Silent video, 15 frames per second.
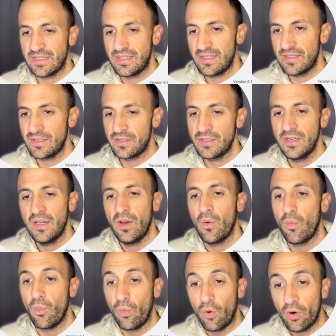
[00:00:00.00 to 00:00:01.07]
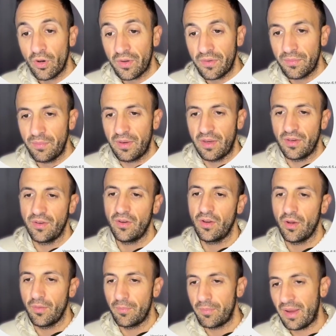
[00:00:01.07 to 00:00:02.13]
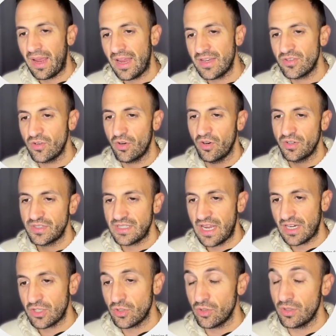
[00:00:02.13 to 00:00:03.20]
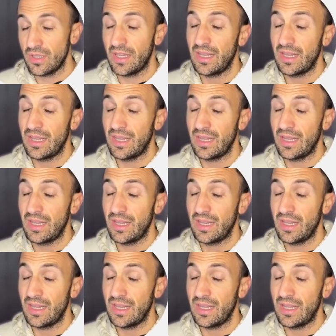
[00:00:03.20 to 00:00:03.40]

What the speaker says: here works, because you got page, you got section,